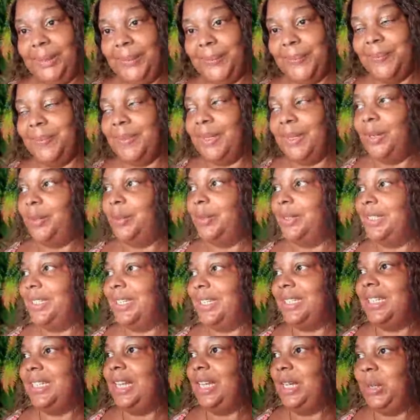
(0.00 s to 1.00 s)
They want to
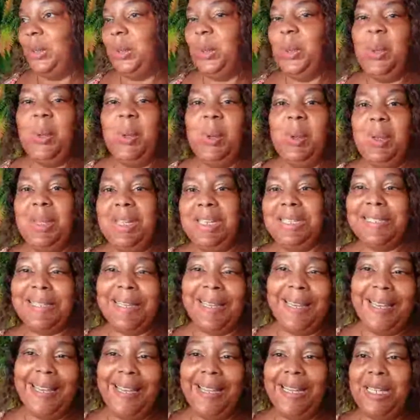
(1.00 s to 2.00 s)
tell you, oh, it's
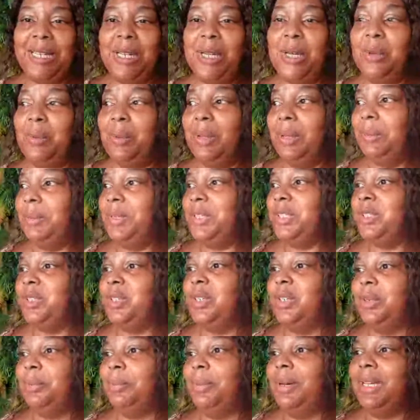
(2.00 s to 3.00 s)
late now, I want to go,
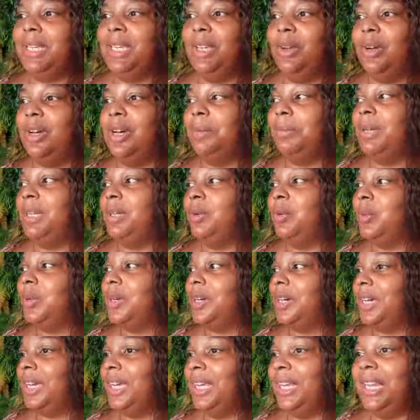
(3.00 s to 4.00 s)
but you come out of work
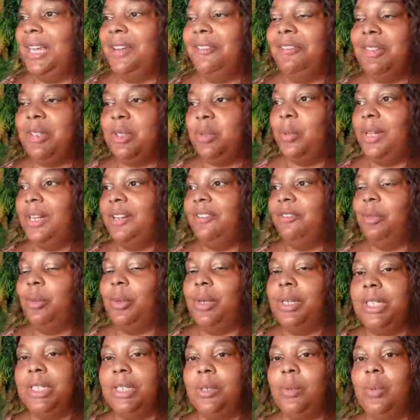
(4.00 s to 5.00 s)
11, 12,
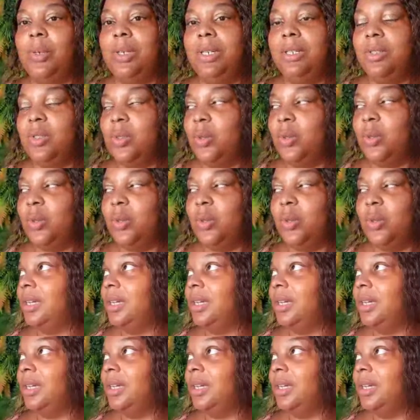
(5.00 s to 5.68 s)
1, 2 o'clock,